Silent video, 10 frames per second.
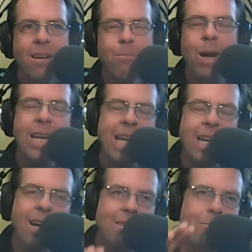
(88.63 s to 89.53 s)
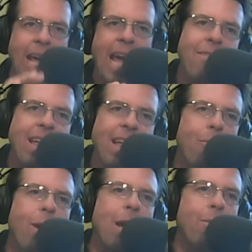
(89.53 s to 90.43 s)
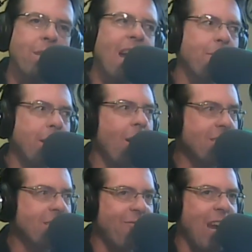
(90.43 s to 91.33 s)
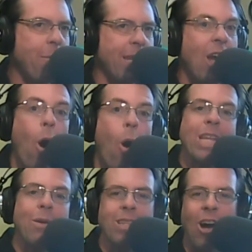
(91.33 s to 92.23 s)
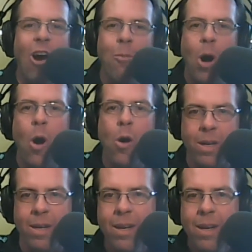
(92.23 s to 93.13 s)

but he doesn't behave that way with everybody else in the family, only with the homeowner.